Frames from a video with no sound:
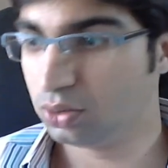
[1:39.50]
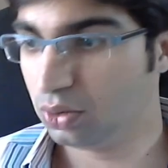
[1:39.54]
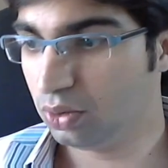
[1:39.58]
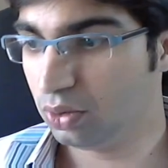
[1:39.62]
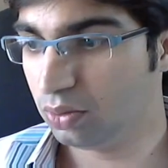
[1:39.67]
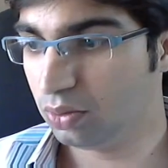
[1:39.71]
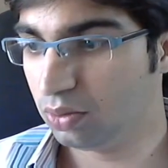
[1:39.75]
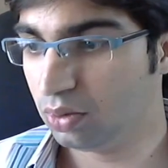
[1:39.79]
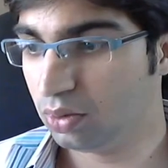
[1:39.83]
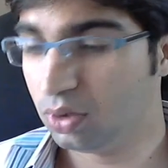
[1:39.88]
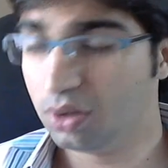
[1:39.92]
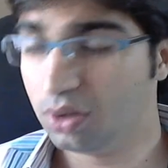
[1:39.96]

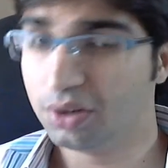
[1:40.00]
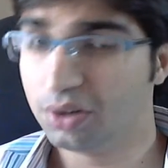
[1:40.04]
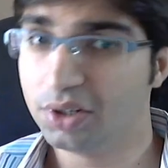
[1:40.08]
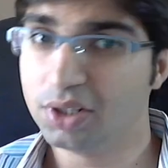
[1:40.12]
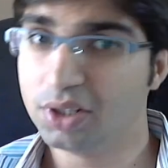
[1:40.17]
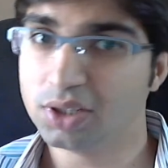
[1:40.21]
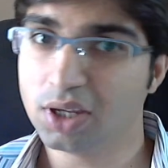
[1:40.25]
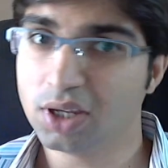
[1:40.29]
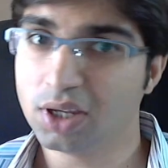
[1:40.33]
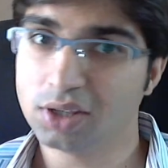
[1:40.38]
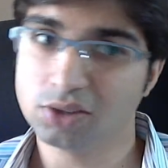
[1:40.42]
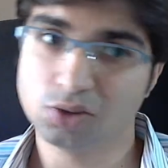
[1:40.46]
So
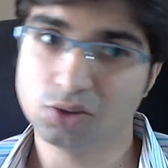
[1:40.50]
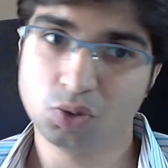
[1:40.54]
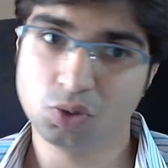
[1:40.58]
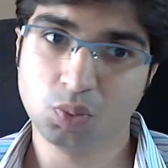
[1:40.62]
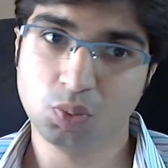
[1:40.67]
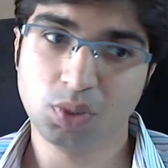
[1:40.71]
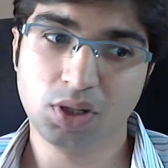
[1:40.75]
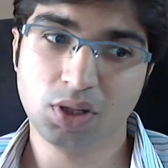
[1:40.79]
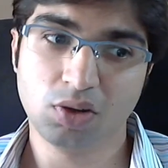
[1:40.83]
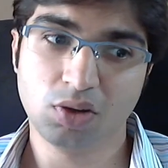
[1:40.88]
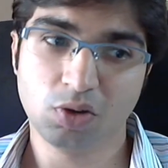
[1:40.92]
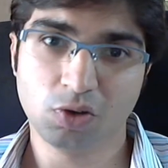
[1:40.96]
this has to
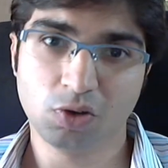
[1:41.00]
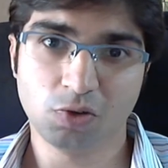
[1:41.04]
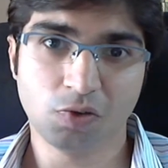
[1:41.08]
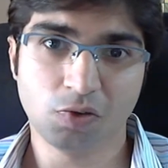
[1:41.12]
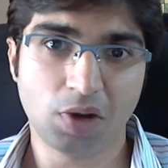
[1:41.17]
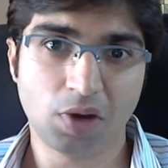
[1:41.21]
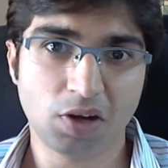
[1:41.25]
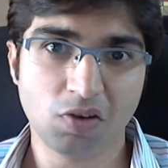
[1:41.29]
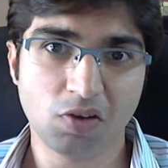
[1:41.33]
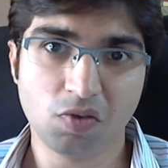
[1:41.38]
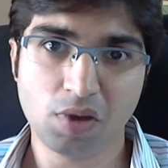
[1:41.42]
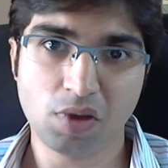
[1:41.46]
be
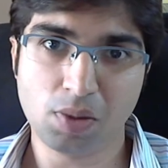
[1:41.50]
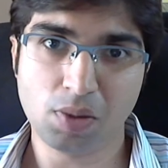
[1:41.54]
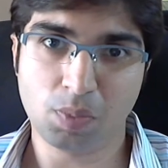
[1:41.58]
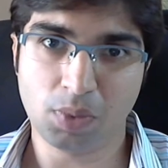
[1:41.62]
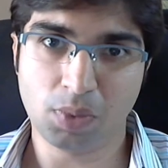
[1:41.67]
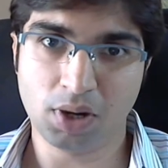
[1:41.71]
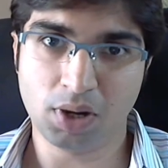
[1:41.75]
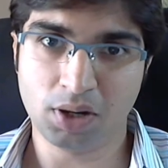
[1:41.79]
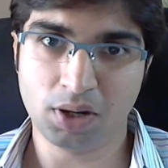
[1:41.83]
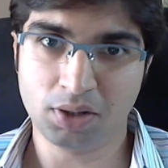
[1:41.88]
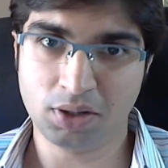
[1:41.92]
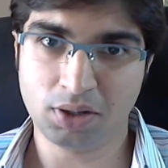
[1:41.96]
very well
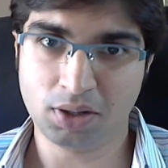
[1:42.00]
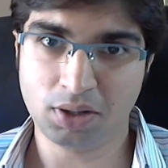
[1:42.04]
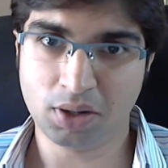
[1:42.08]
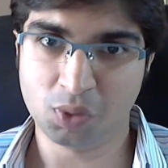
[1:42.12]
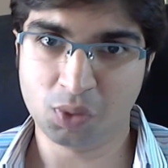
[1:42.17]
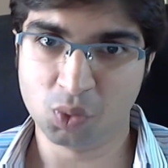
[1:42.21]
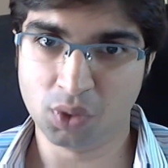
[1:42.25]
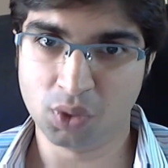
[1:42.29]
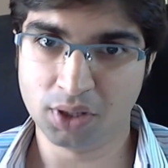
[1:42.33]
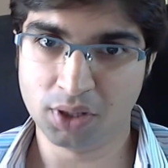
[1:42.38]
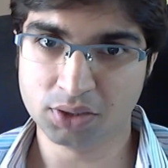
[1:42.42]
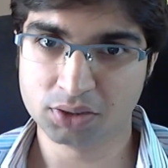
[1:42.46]
planned in
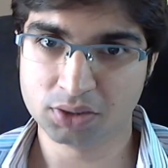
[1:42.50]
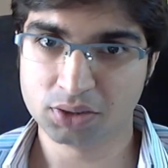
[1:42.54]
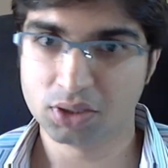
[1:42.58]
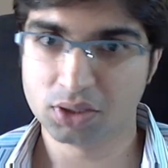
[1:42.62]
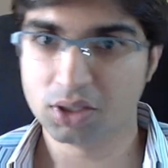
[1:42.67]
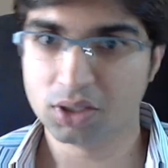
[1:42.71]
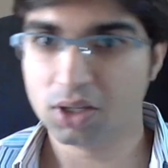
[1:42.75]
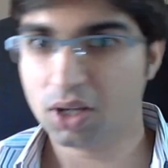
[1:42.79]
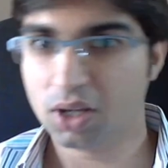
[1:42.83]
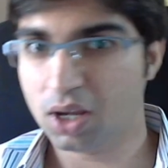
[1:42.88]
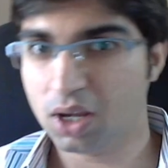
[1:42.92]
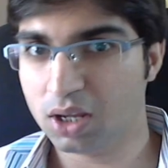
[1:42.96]
advance,
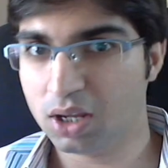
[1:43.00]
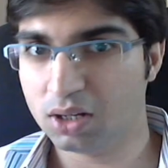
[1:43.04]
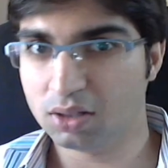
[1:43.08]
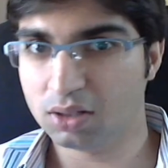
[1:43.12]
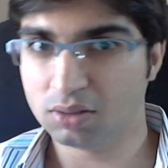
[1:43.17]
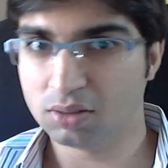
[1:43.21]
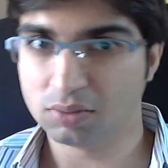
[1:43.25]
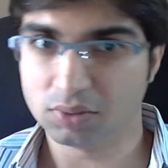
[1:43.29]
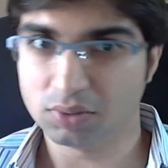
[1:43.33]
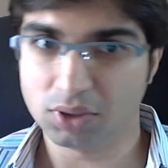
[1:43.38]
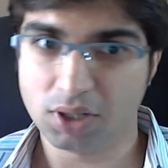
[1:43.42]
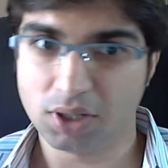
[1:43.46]

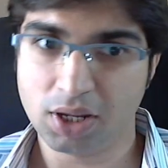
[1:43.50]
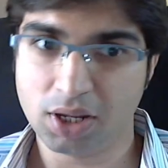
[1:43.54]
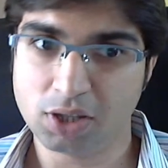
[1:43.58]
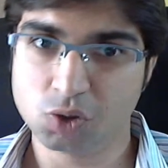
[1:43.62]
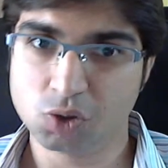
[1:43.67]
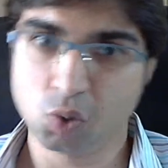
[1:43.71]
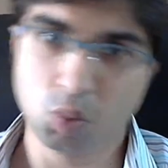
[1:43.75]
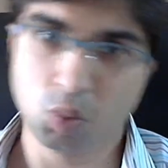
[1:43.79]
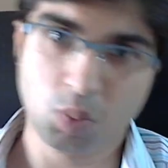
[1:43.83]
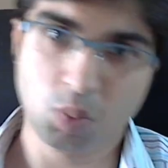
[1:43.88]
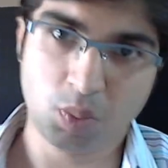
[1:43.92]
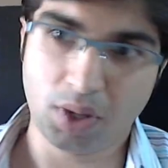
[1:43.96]
and it
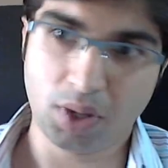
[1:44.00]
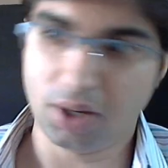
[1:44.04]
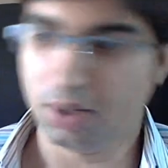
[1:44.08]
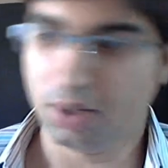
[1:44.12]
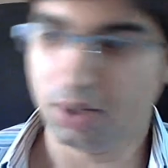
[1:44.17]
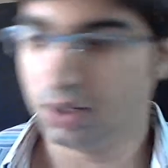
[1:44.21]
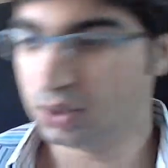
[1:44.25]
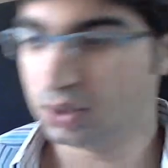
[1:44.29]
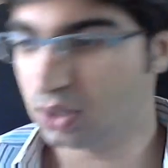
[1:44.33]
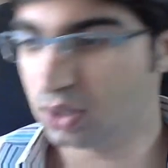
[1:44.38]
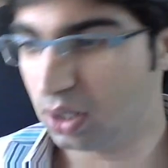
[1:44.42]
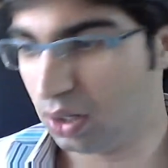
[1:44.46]
has to be
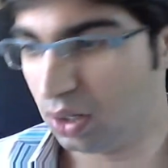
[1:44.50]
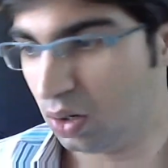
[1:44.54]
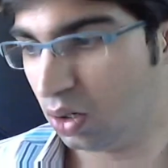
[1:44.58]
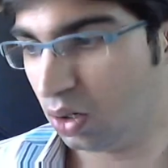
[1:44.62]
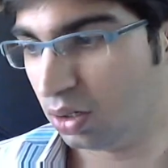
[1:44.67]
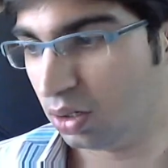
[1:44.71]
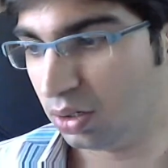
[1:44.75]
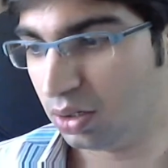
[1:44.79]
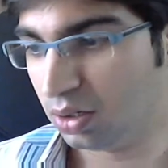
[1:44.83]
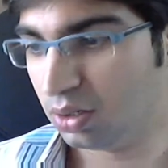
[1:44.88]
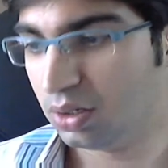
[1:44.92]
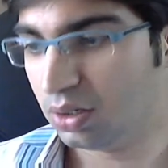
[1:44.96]
practiced a
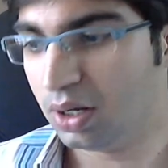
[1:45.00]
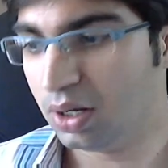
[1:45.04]
lot.